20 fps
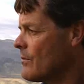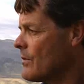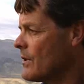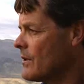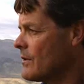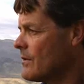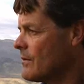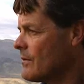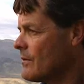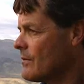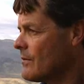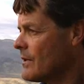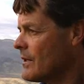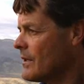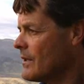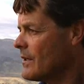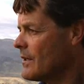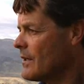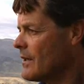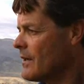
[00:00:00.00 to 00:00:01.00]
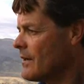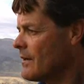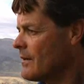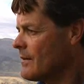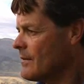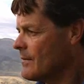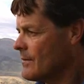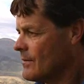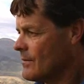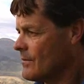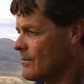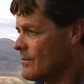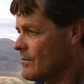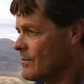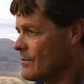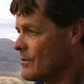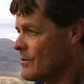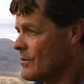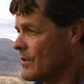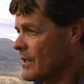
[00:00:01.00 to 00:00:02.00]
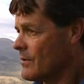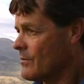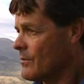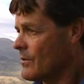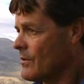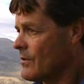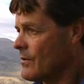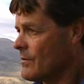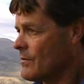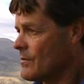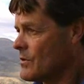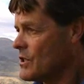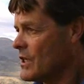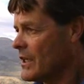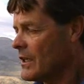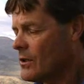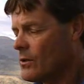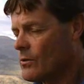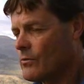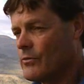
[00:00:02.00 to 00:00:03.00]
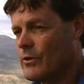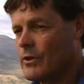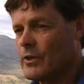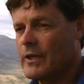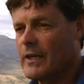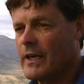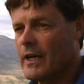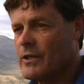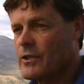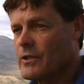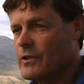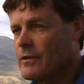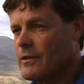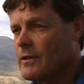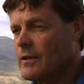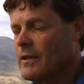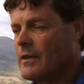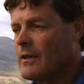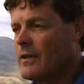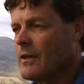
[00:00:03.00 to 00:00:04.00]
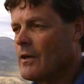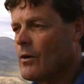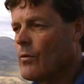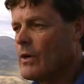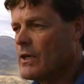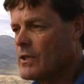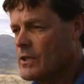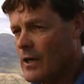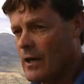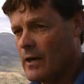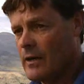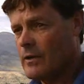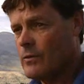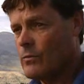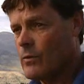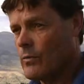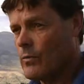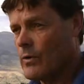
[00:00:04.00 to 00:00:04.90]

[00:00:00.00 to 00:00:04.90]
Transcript: We do that with gentle fertigation. We target what